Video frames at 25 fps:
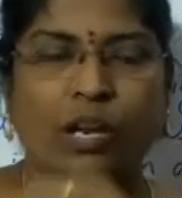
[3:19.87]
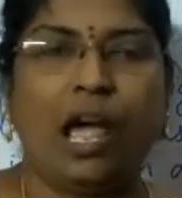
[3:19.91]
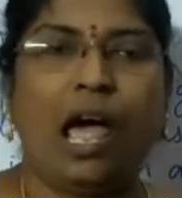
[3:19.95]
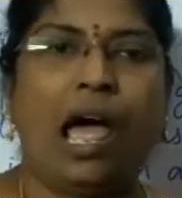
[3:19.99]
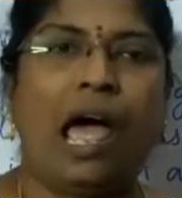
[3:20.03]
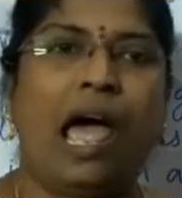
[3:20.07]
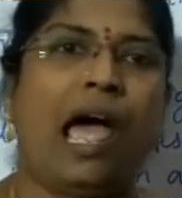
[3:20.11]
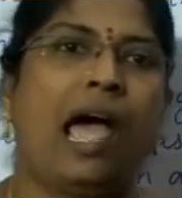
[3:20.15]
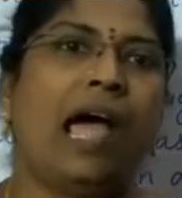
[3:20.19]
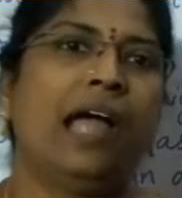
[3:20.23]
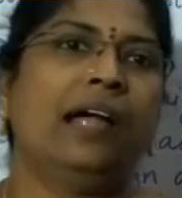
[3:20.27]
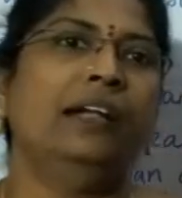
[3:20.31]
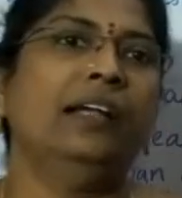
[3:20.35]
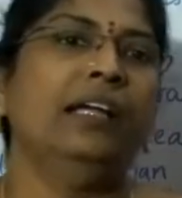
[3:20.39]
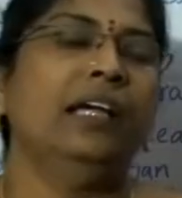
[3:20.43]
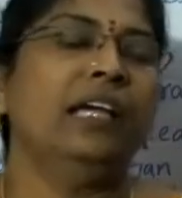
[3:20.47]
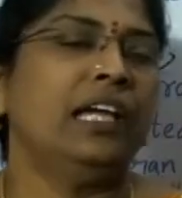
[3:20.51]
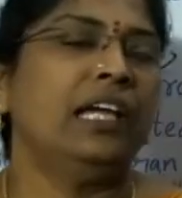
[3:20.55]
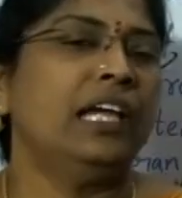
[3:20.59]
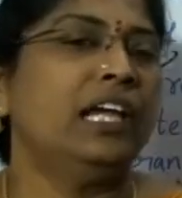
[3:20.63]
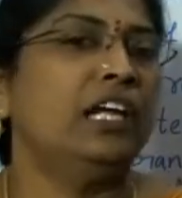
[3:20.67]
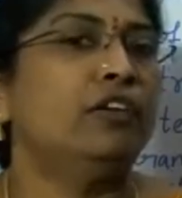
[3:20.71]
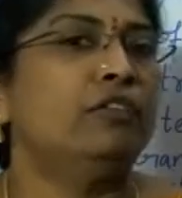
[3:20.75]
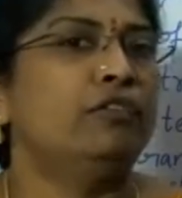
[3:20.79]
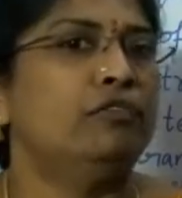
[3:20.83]
and
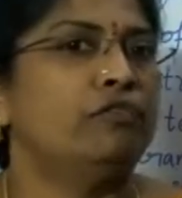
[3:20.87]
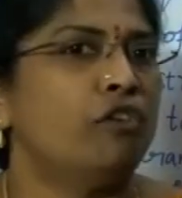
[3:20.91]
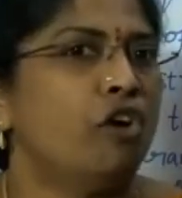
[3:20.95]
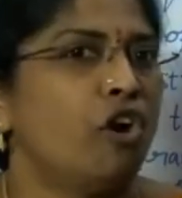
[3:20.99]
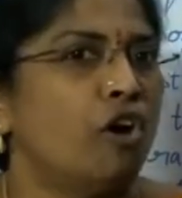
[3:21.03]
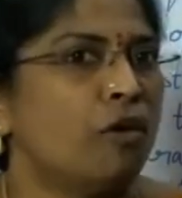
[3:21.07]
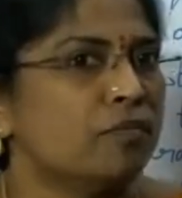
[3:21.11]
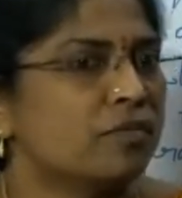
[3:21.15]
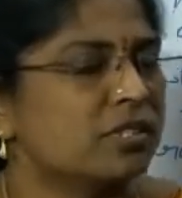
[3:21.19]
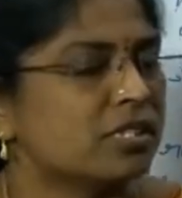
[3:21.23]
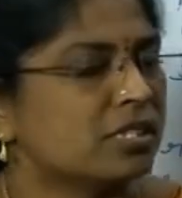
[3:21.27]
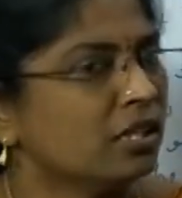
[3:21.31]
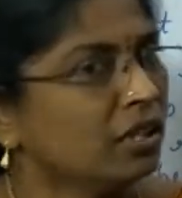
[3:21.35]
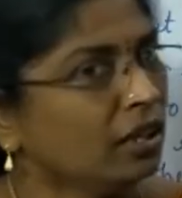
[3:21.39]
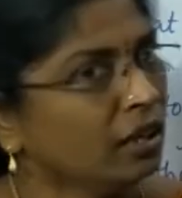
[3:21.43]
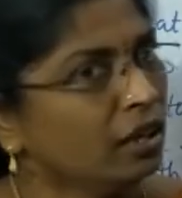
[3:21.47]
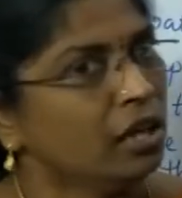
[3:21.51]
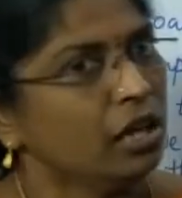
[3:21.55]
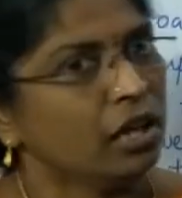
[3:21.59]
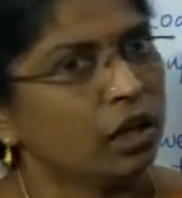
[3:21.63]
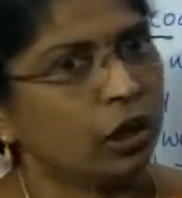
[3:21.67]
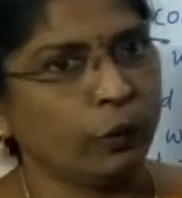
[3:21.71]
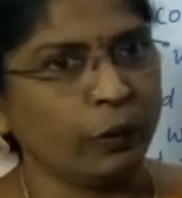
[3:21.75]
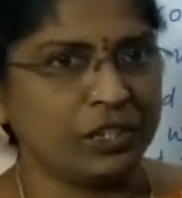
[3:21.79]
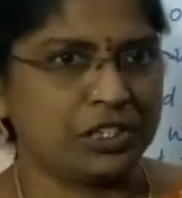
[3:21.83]
it forms a
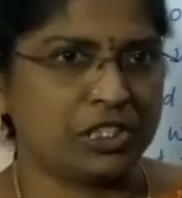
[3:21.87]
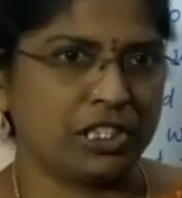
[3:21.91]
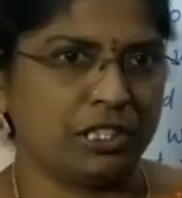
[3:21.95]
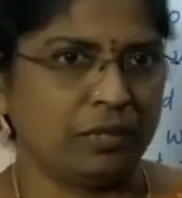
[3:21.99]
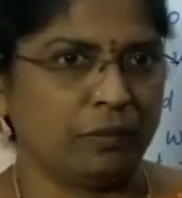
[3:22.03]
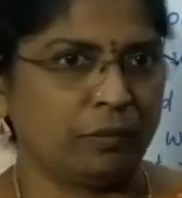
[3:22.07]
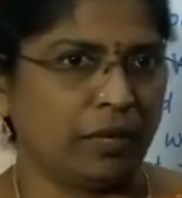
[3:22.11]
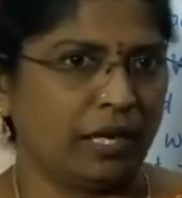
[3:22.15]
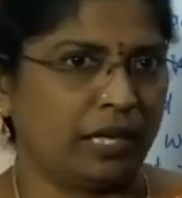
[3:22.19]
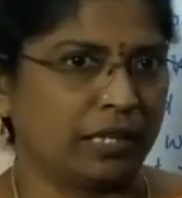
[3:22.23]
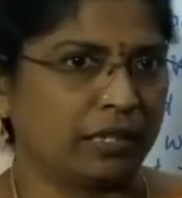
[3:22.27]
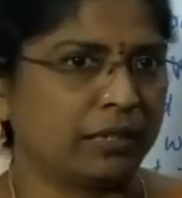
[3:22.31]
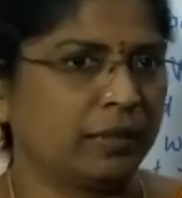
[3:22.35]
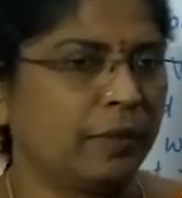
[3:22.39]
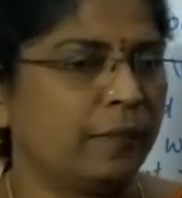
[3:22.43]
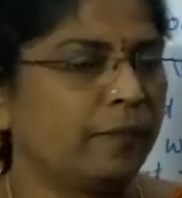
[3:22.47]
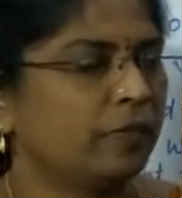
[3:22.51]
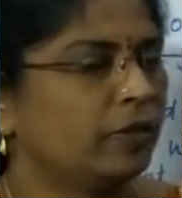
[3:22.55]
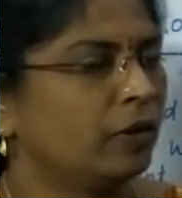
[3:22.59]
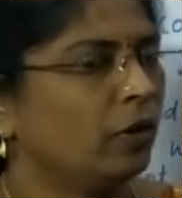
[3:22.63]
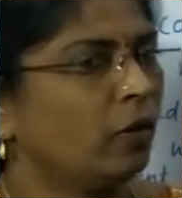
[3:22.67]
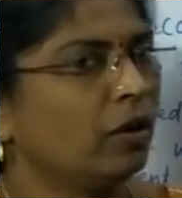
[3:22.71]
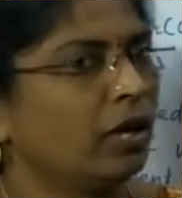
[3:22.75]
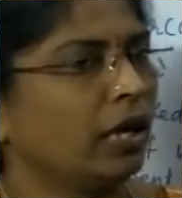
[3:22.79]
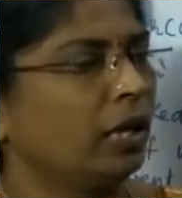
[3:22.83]
question mark.
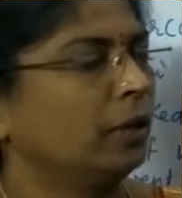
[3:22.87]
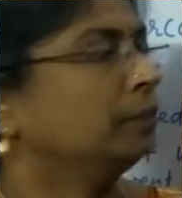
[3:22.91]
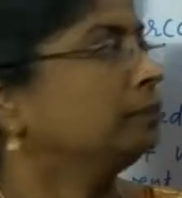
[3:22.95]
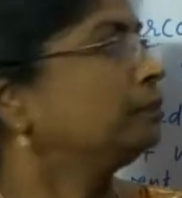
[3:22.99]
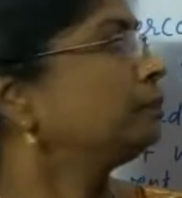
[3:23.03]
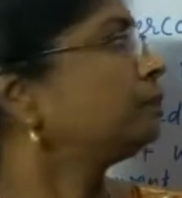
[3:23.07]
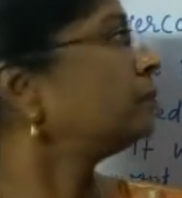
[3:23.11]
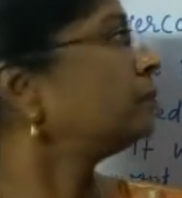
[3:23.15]
Okay.